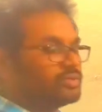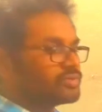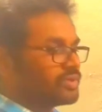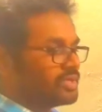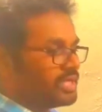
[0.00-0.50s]

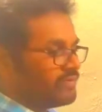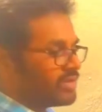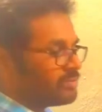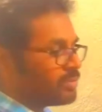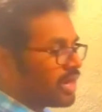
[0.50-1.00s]
So
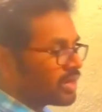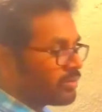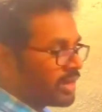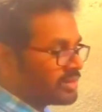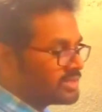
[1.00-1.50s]
E1 bar
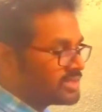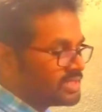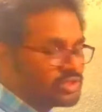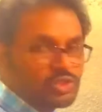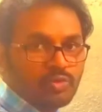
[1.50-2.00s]
minus
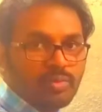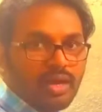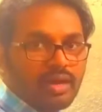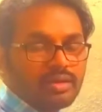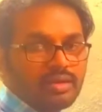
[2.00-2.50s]
E2
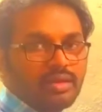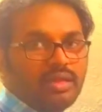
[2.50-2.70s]
bar,